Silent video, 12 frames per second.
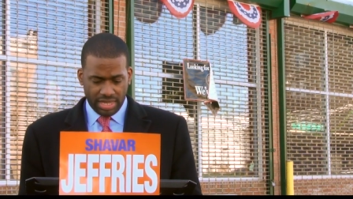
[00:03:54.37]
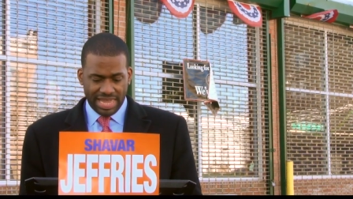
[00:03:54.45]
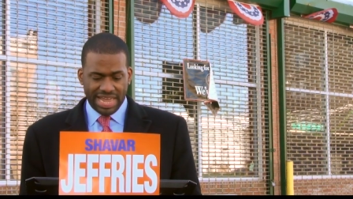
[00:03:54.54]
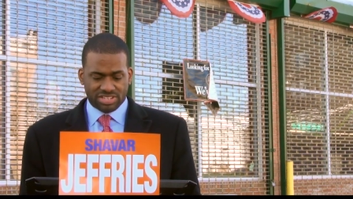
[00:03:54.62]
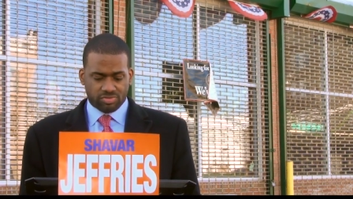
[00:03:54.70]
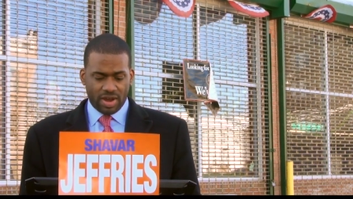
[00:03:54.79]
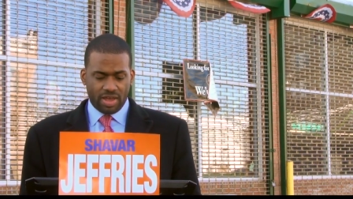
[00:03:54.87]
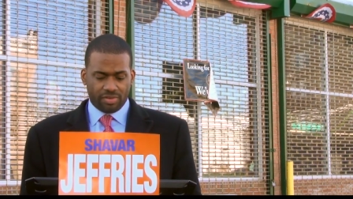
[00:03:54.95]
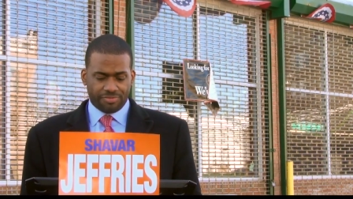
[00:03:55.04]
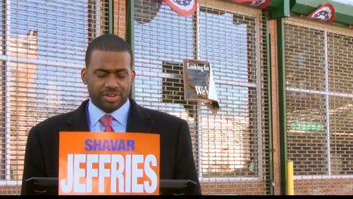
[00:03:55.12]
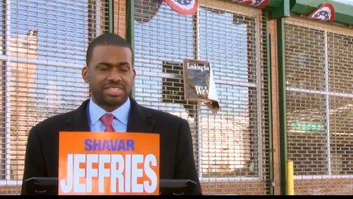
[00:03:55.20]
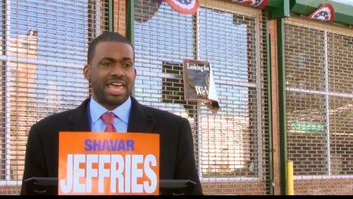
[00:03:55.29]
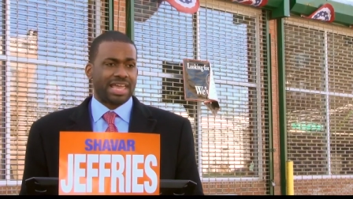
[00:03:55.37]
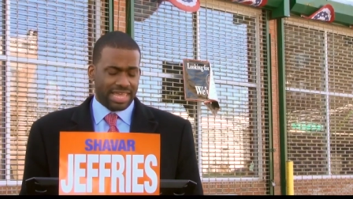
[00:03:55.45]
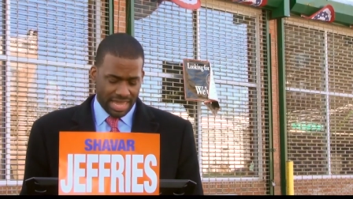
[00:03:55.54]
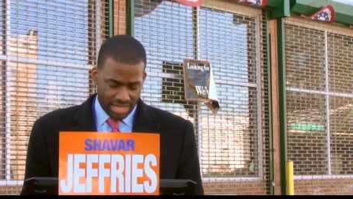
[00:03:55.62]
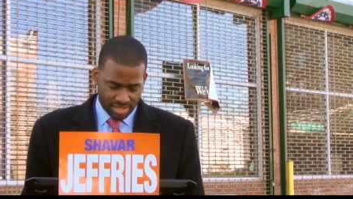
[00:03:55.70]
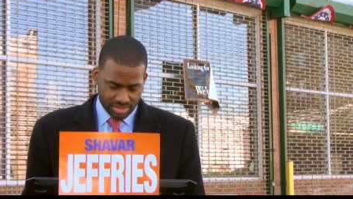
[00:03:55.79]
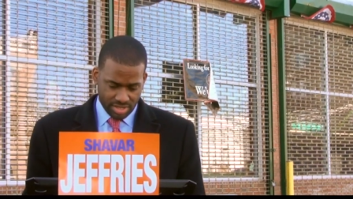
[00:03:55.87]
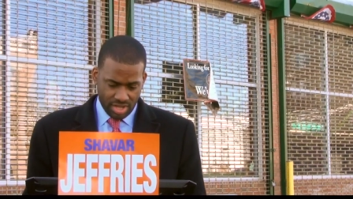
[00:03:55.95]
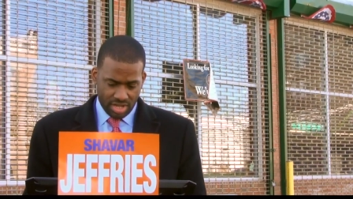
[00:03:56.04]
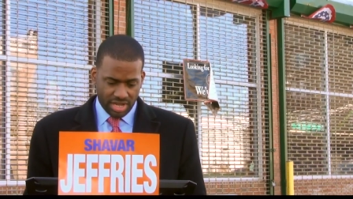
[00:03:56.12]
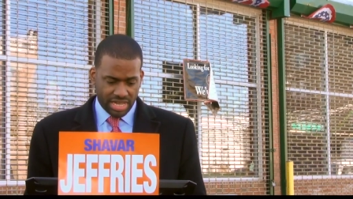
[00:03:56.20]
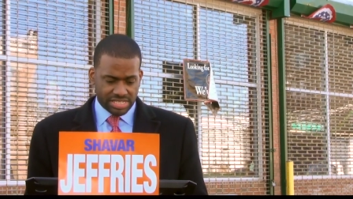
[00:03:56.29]
He has railed for decades
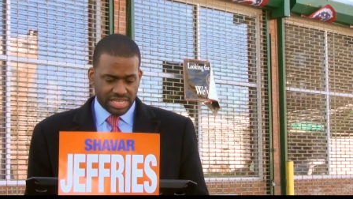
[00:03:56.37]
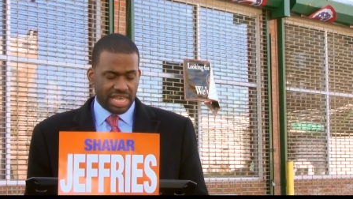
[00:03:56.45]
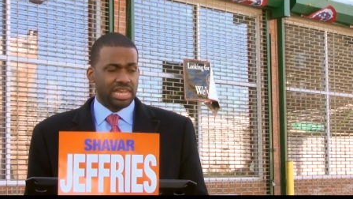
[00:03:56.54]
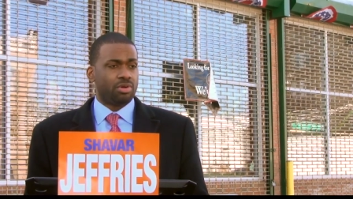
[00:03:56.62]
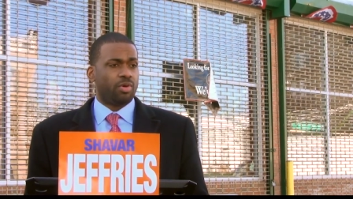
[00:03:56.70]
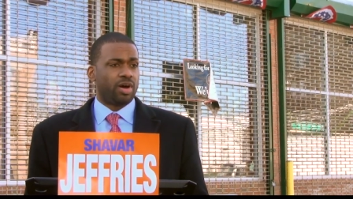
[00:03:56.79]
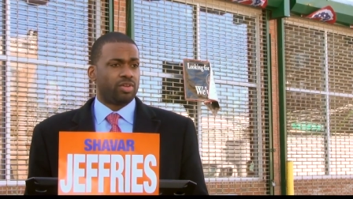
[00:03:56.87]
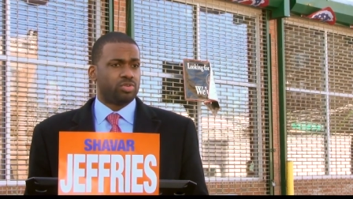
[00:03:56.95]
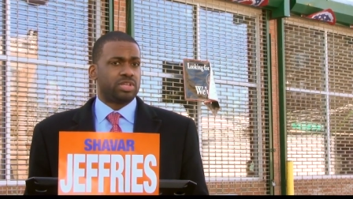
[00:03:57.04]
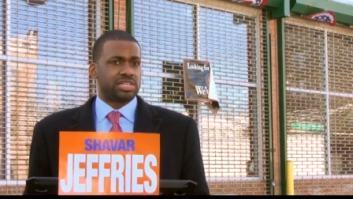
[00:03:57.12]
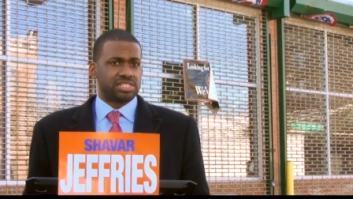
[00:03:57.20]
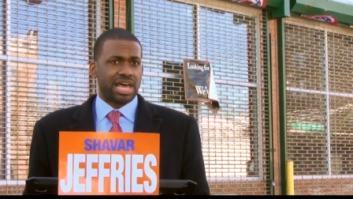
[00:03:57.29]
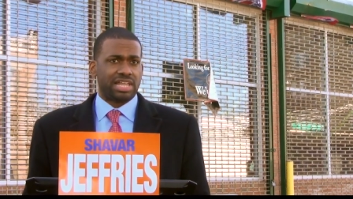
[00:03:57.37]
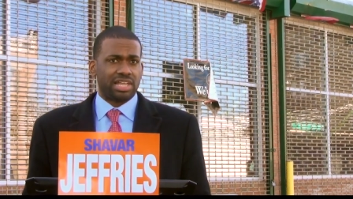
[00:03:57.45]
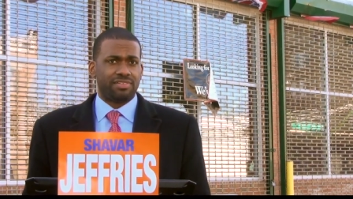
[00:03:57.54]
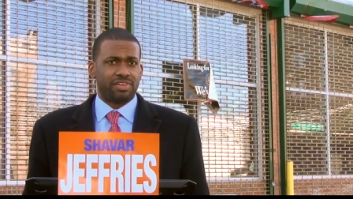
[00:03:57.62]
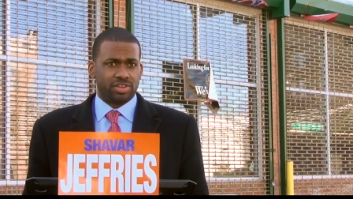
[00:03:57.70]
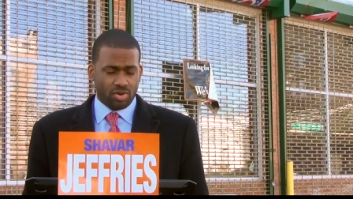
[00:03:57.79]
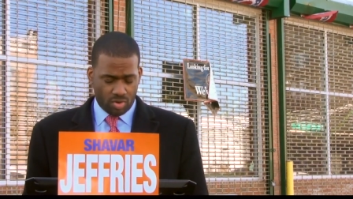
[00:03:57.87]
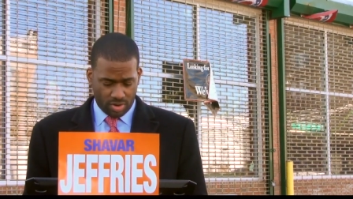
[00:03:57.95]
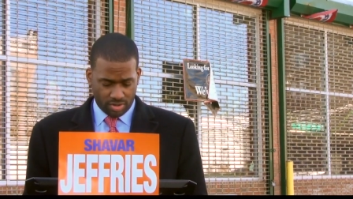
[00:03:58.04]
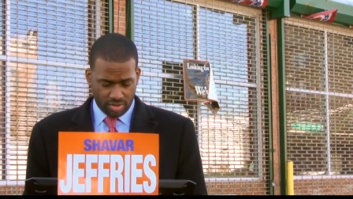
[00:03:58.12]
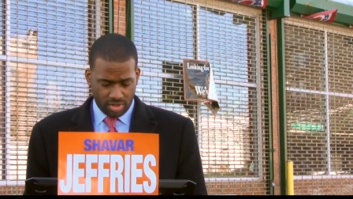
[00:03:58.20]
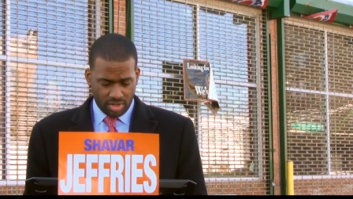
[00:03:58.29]
against anyone who does not live in Newark.